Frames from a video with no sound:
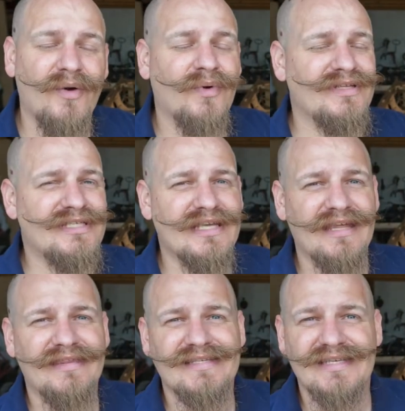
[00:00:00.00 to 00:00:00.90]
Once
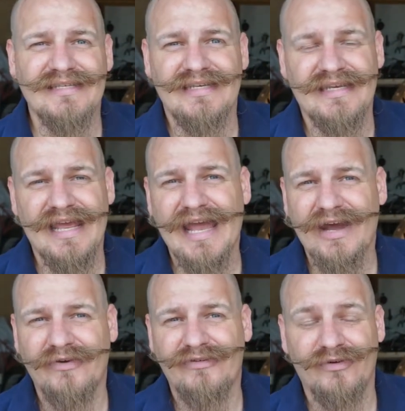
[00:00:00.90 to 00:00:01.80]
again, this isn't a
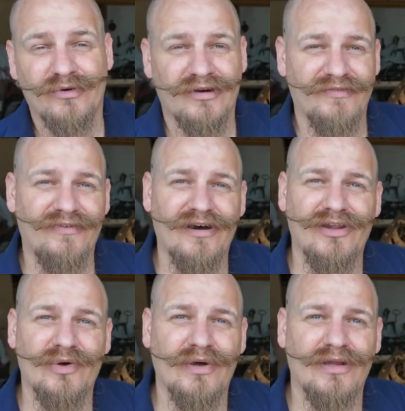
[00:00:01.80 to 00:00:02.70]
how-to or a
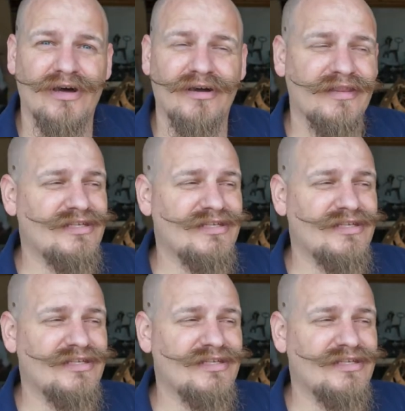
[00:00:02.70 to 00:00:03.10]
follow-along.